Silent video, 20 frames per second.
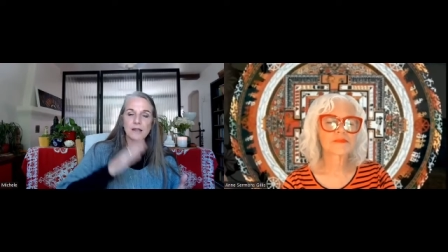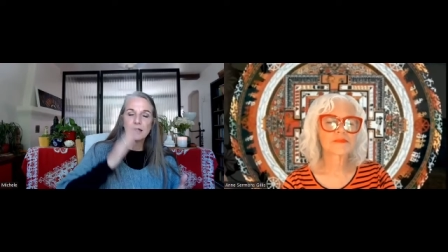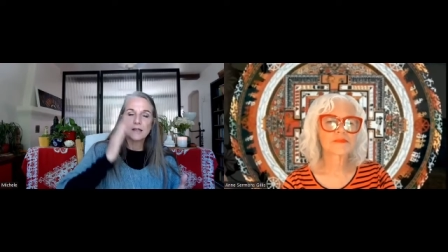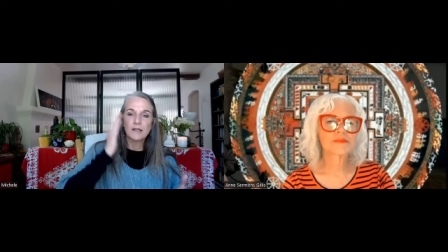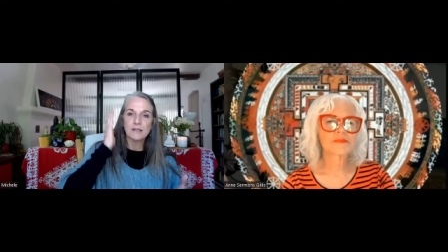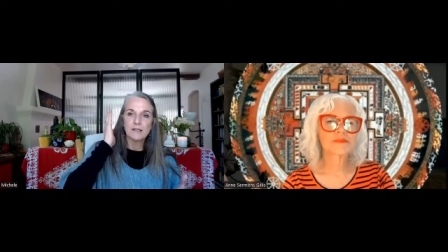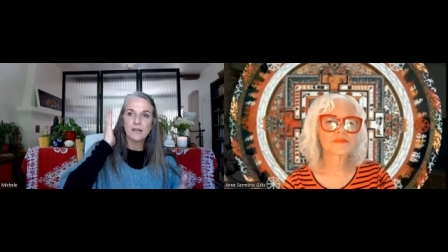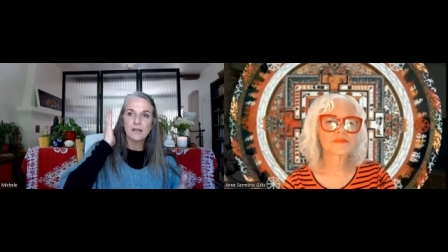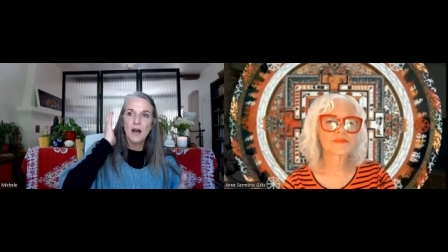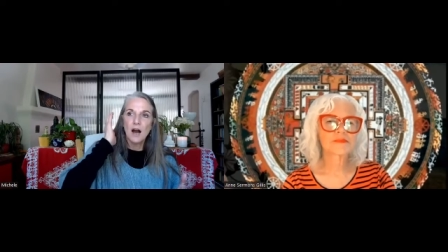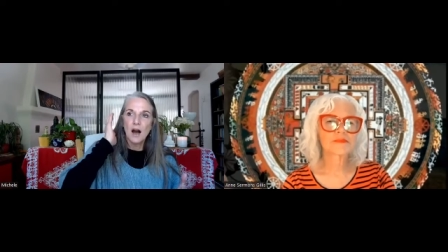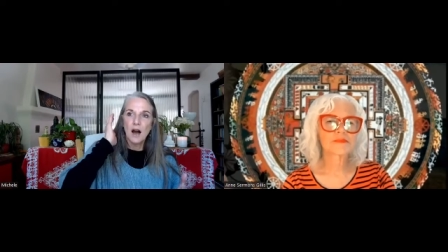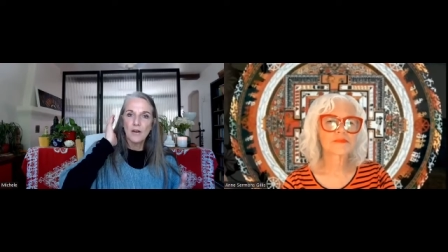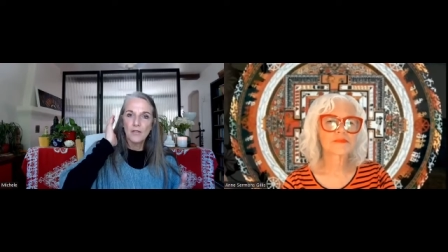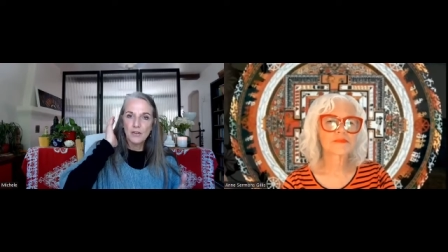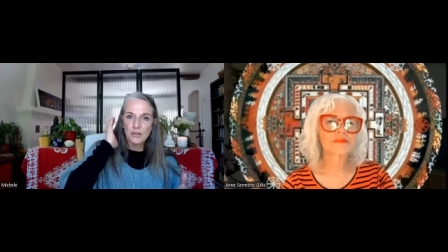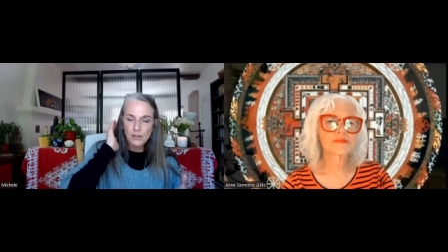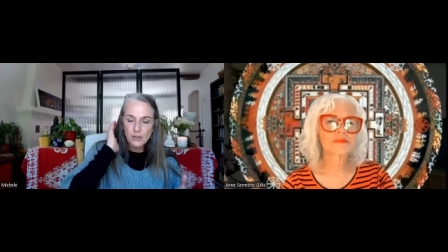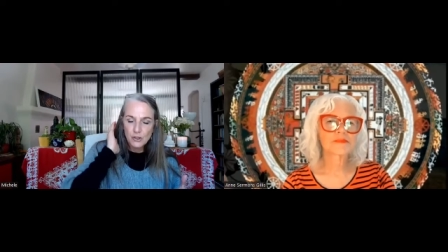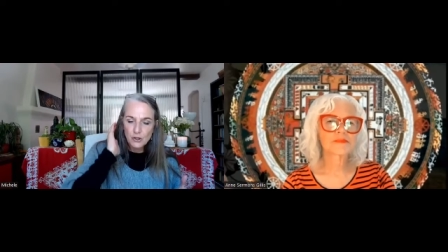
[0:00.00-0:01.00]
is
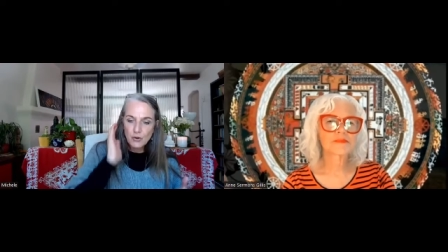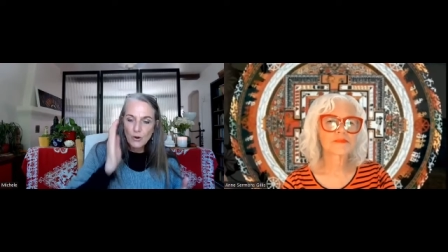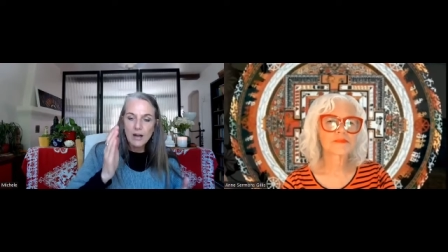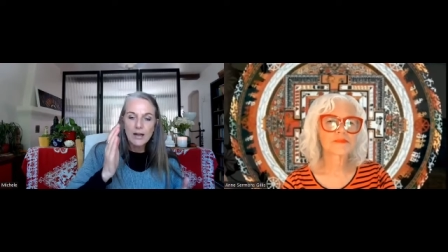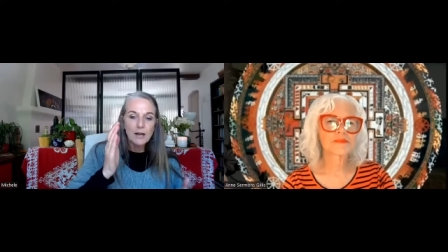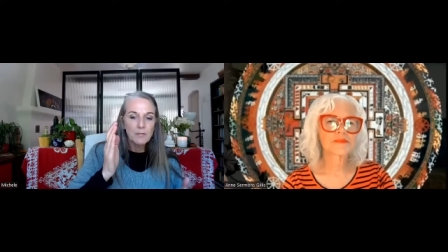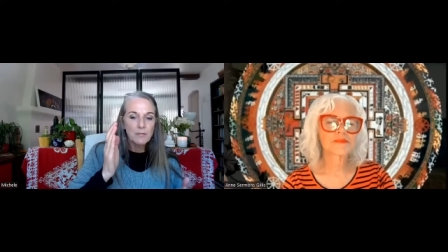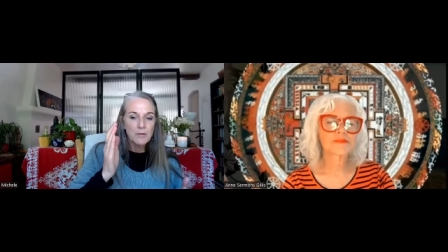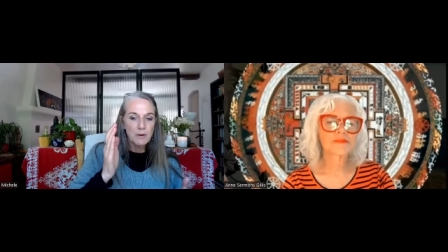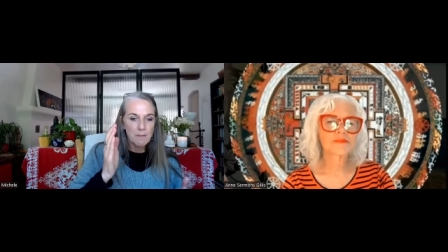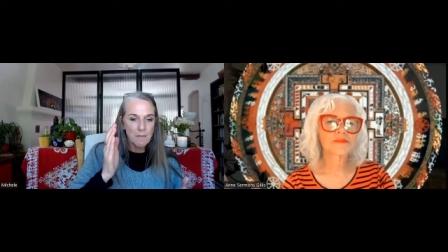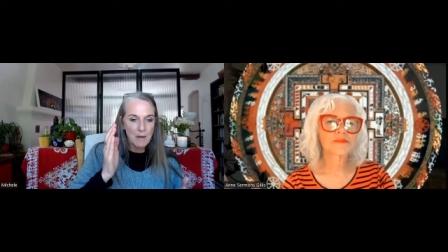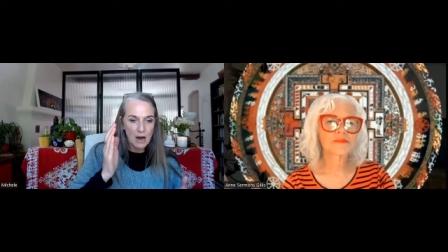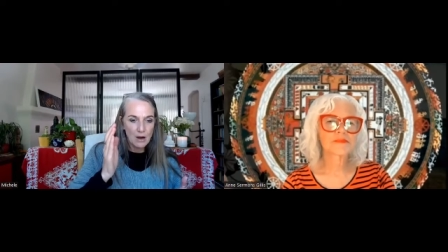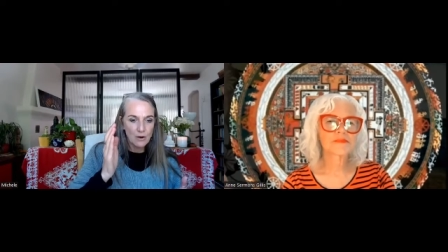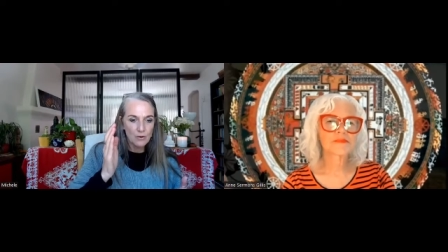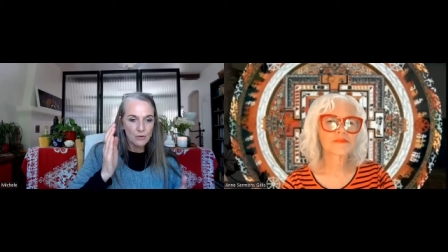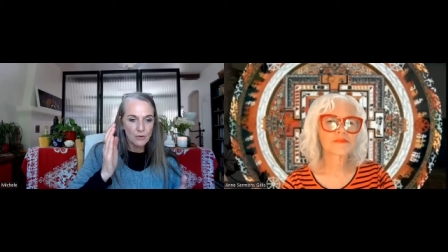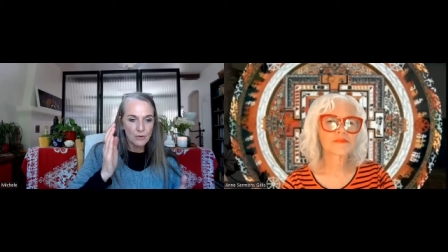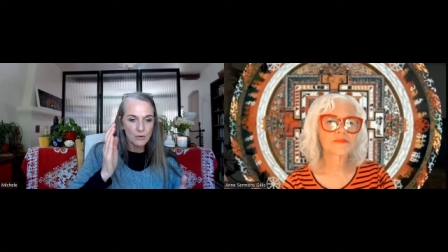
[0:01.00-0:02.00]
the straight up the
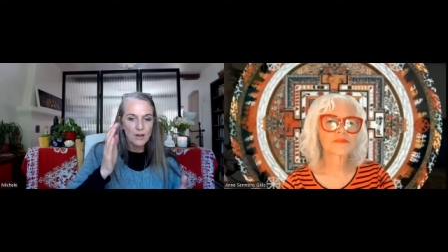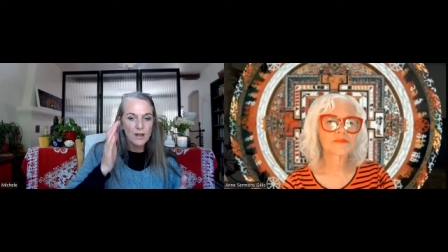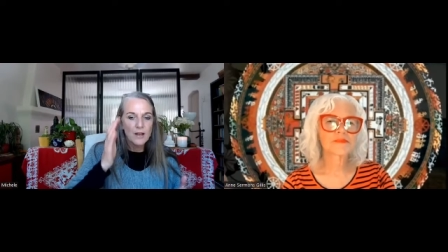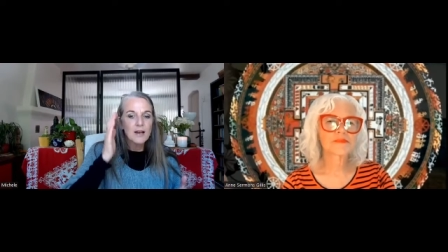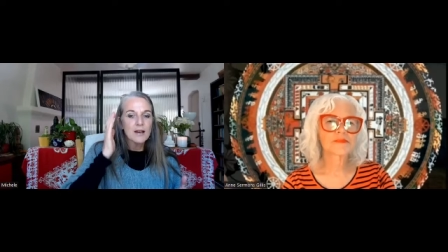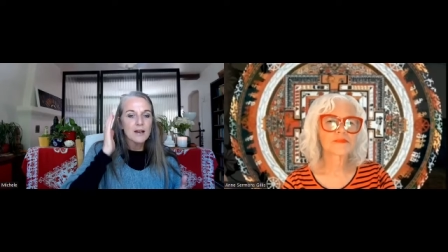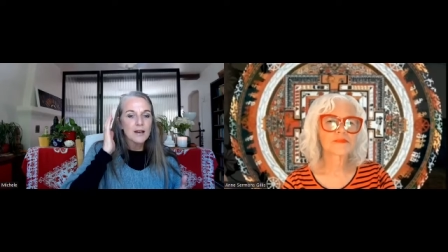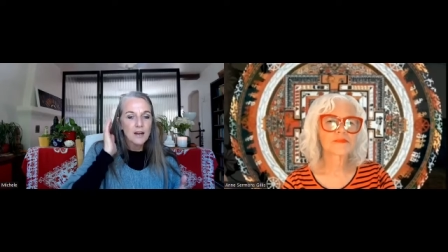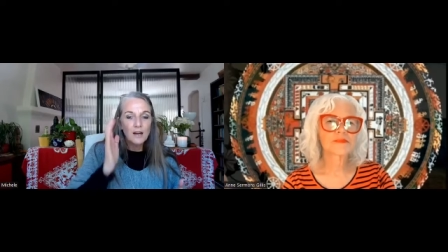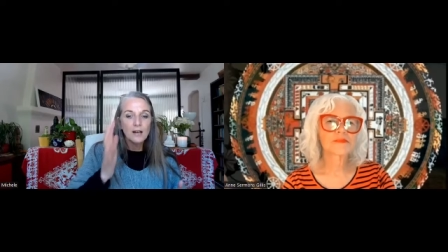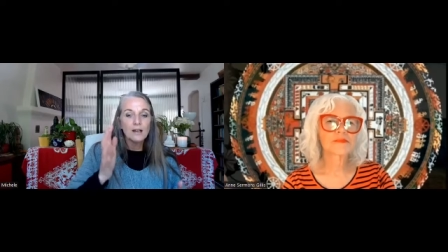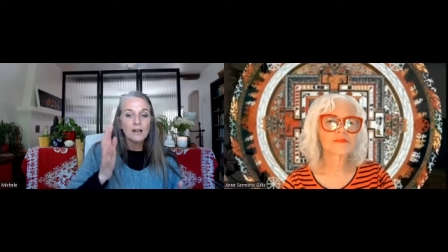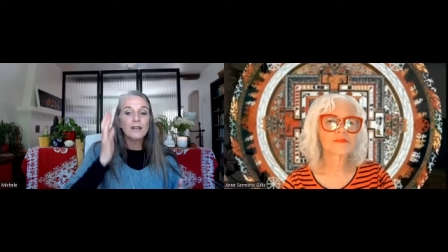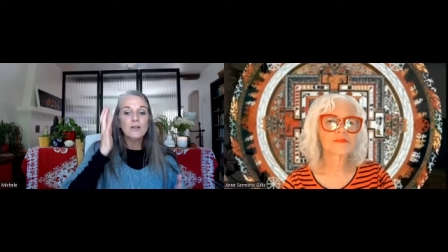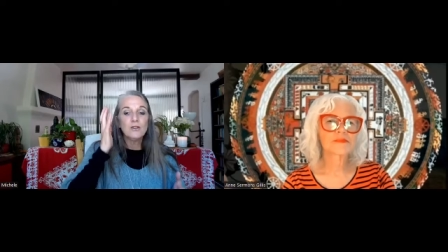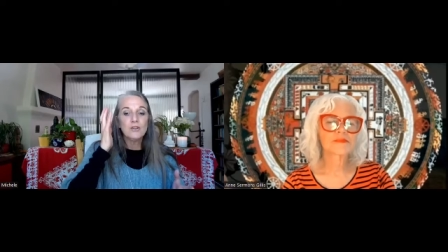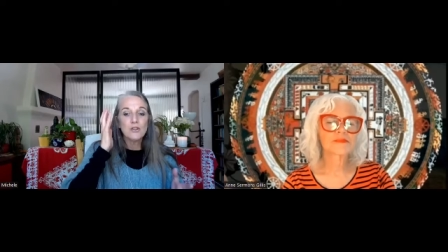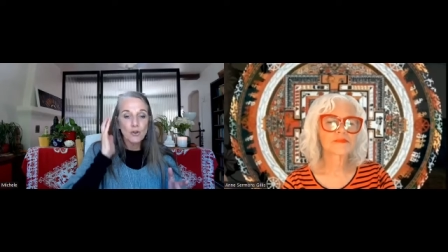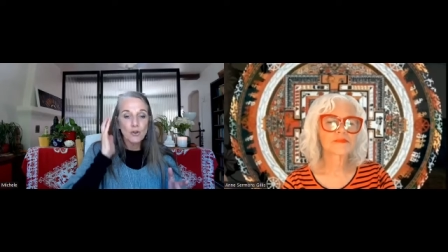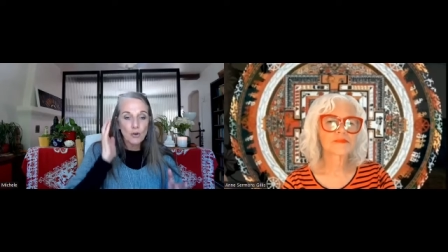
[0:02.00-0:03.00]
mountain,
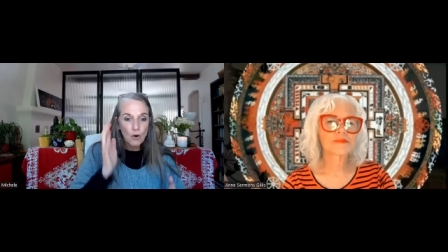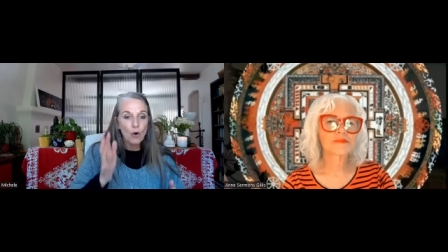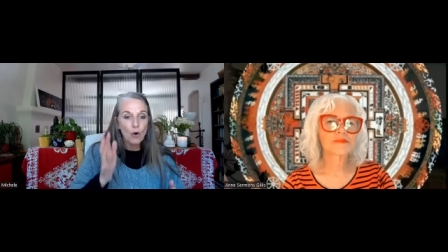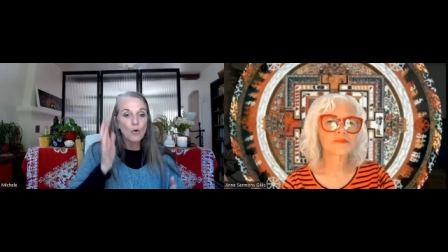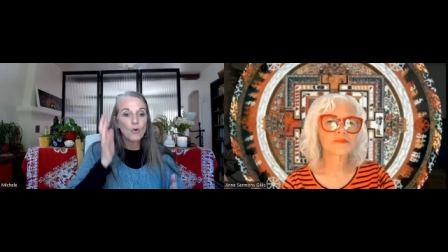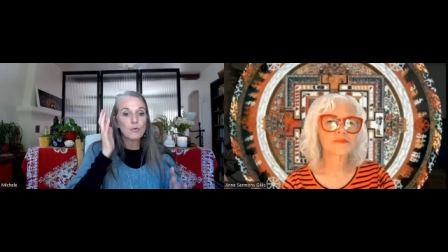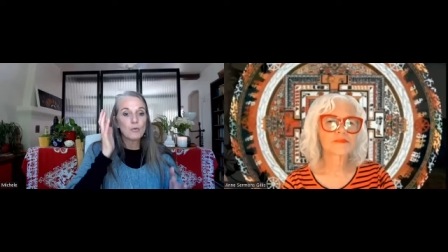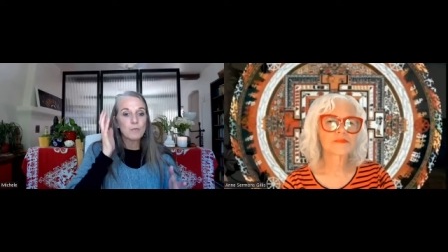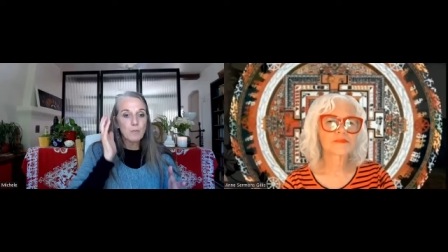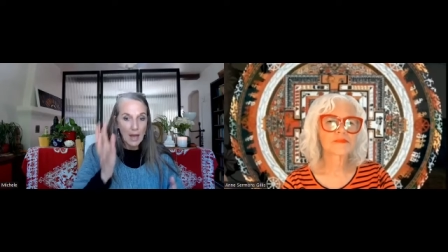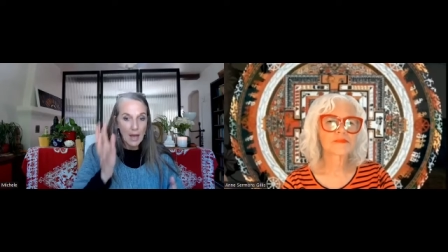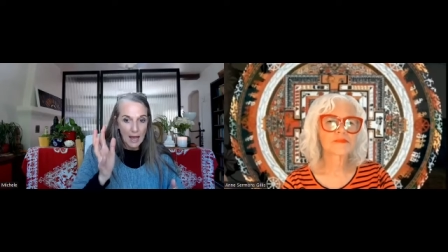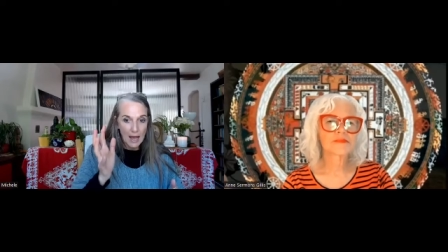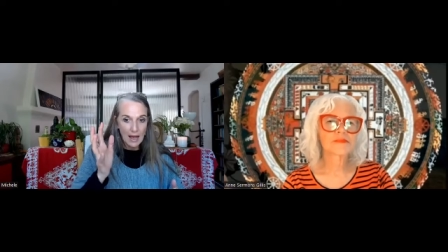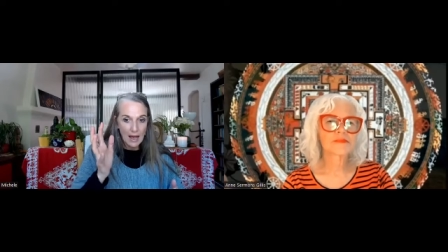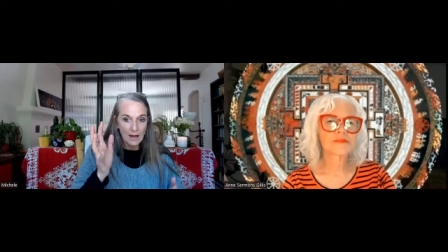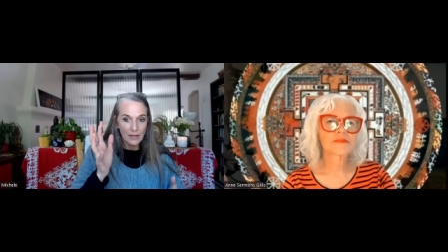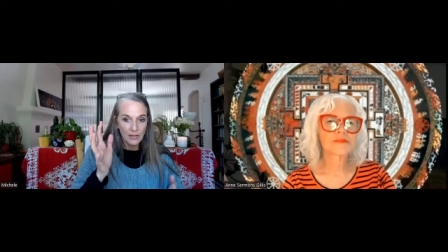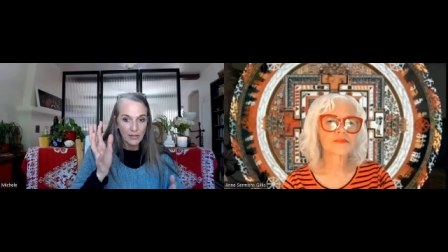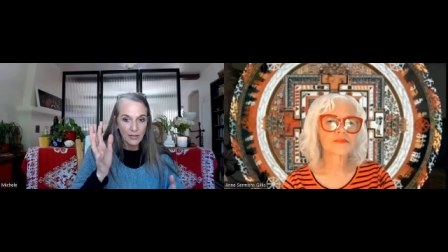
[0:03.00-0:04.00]
cutting your own
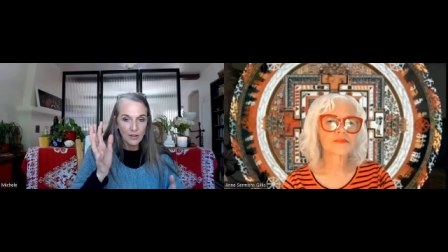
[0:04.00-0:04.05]
path.